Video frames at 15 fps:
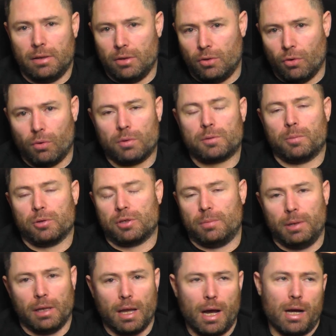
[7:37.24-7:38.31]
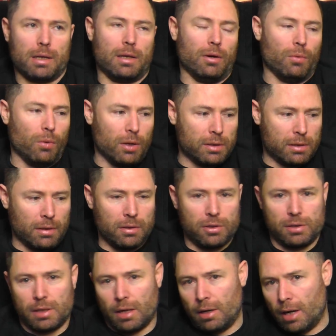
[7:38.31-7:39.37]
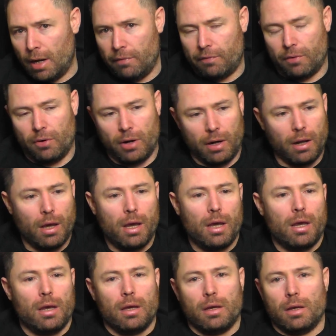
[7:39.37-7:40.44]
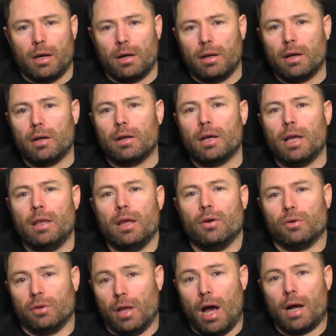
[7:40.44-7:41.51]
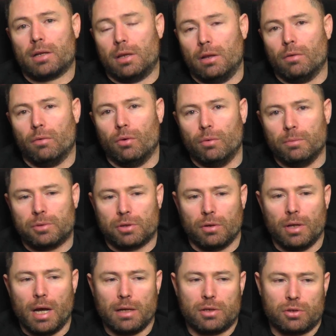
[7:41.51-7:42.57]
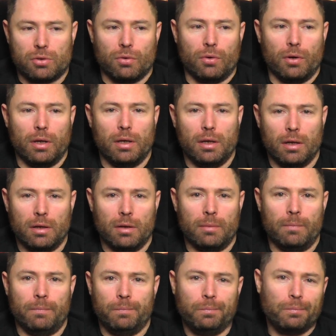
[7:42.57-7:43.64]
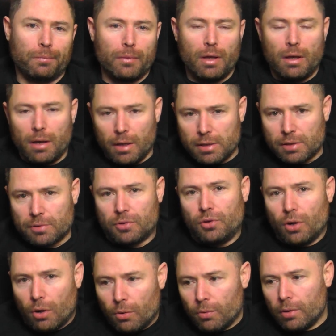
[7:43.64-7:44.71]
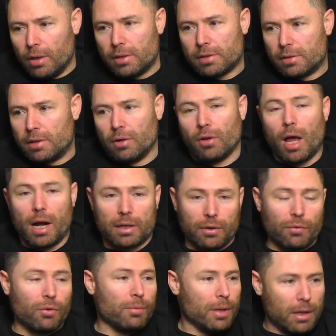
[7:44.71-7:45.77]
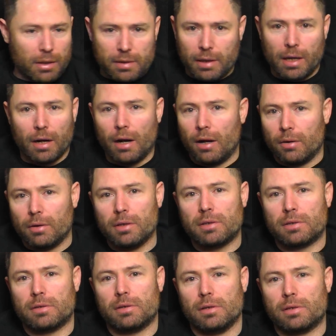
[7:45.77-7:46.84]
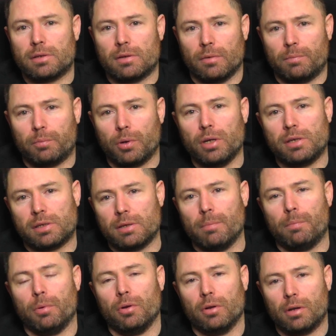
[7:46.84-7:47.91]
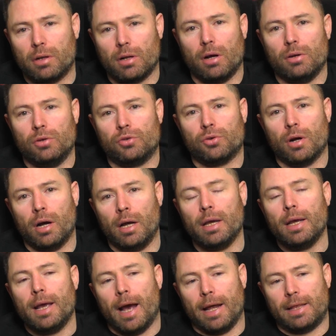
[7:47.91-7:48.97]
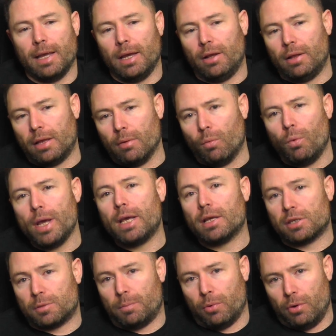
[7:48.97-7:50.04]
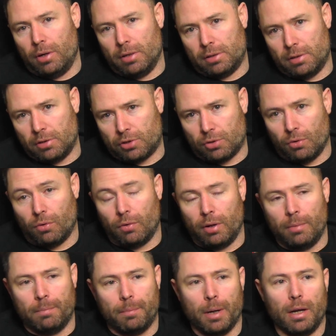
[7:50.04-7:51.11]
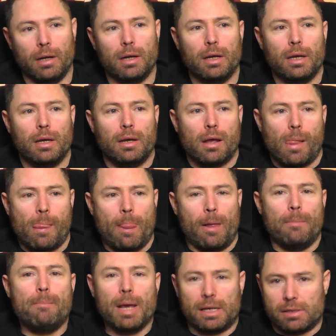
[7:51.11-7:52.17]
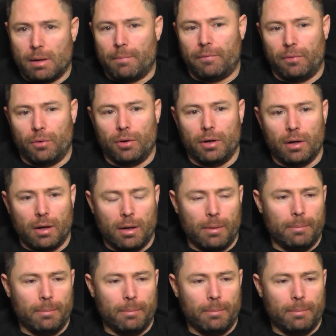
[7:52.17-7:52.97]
The door was supposed to be locked, and it wasn't. She's got a knife in her head, yada yada, and they're locked in the room. So that story, it's they're locked in a room. They need to get out. It's a pretty simple, cut and dry. I think the weakest point is the story, but it makes up for it,